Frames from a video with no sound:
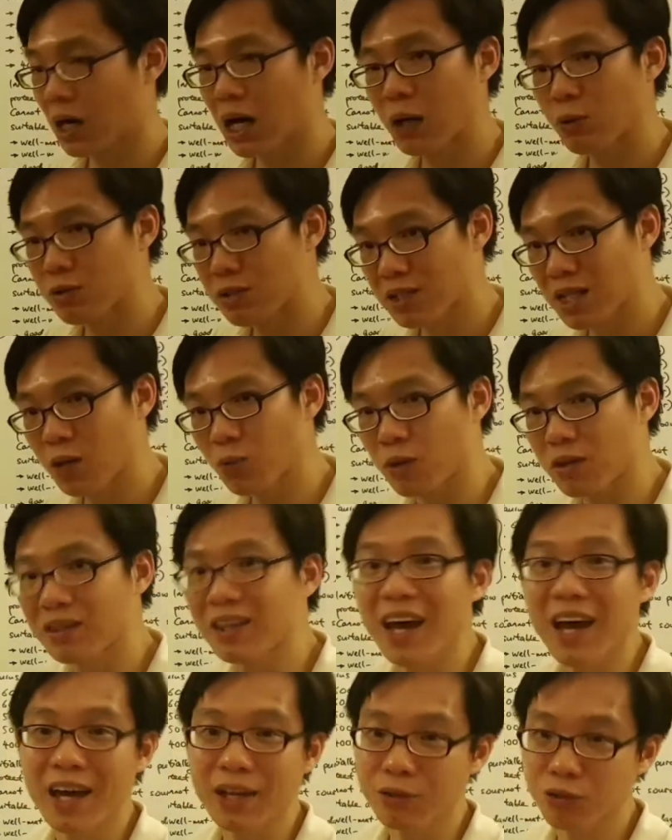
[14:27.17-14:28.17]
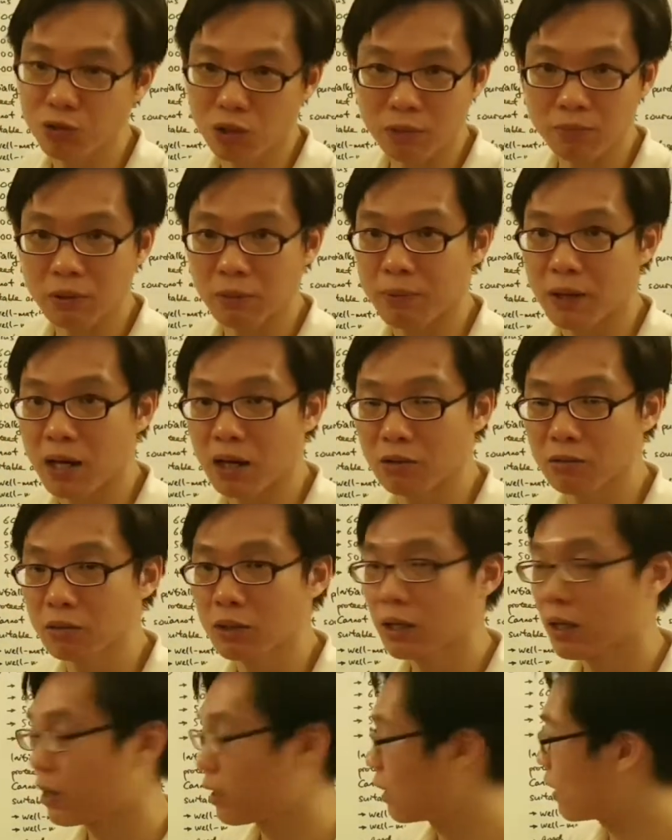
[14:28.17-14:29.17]
I will start with 10 grain per
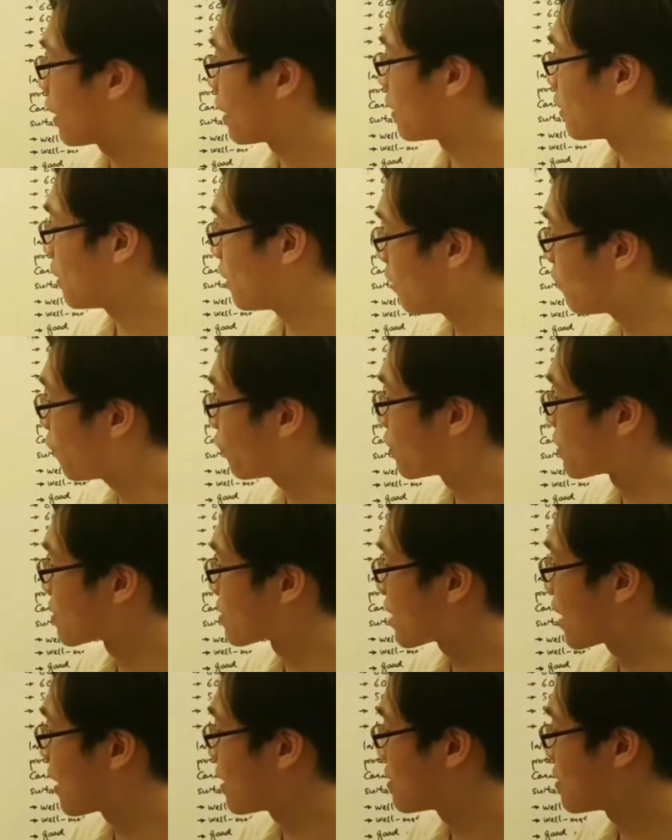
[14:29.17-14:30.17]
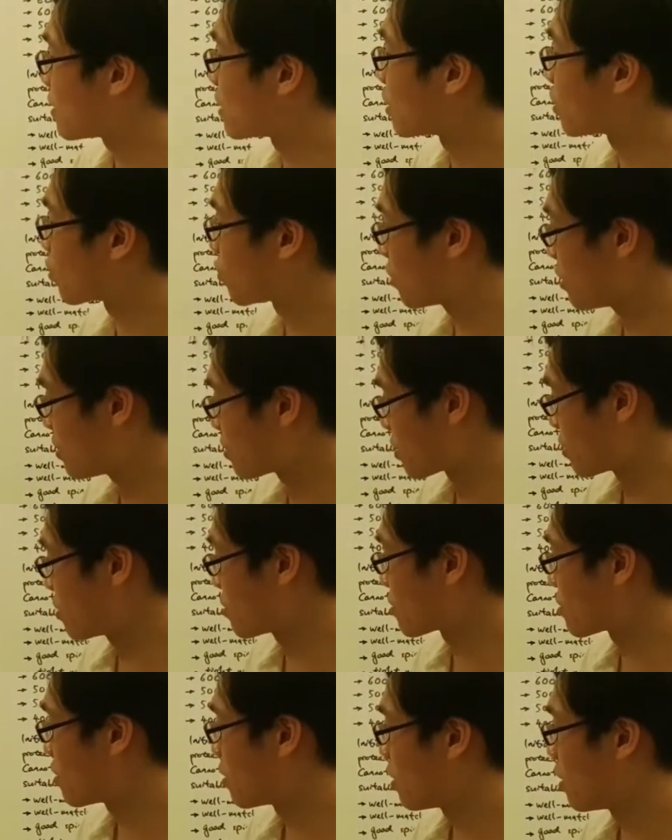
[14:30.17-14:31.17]
pound. And if the size
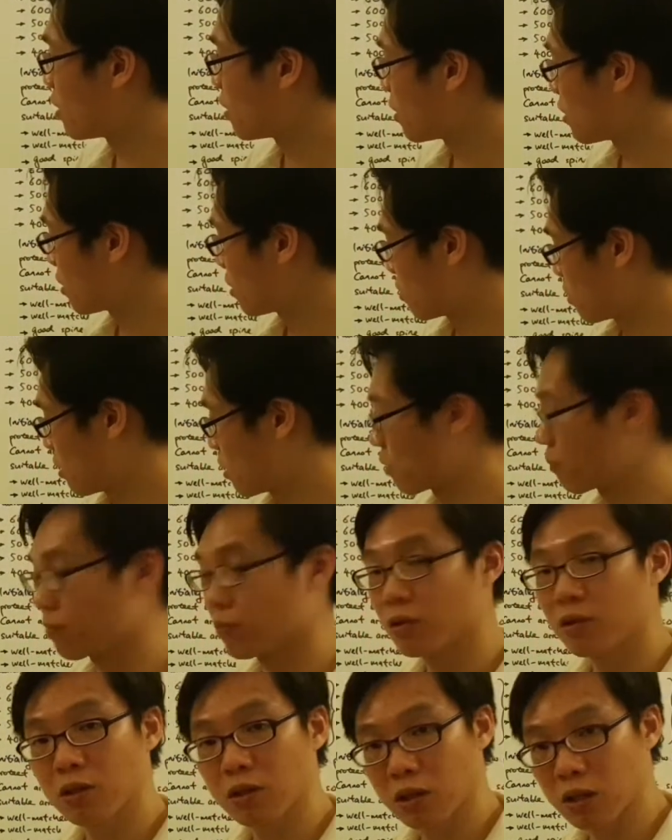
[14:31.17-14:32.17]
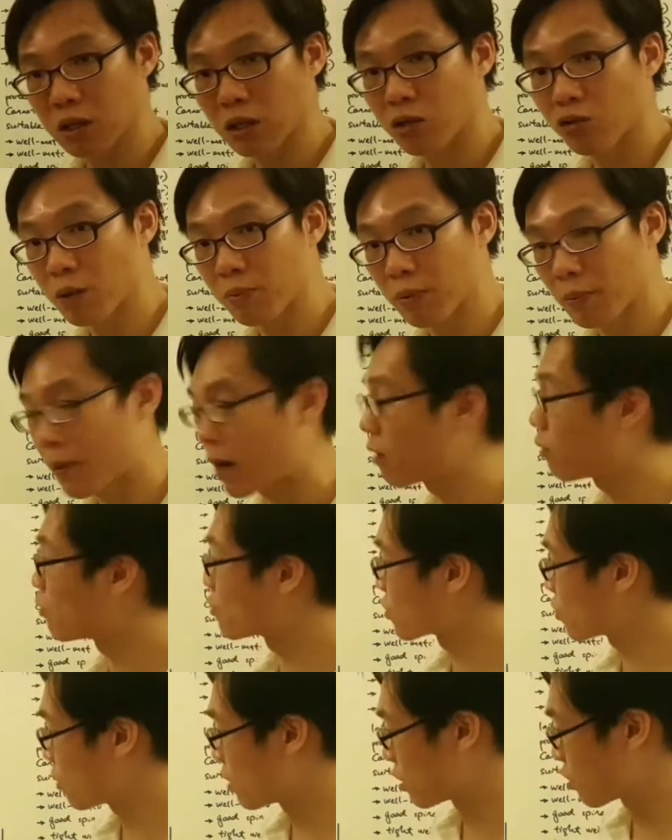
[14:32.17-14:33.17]
increases, the, the grain per pound
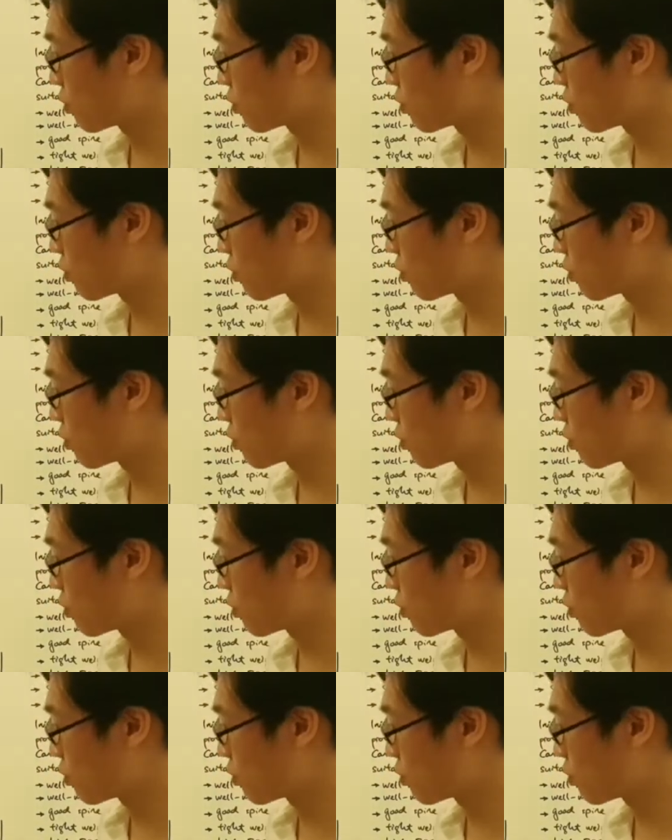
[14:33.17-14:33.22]
also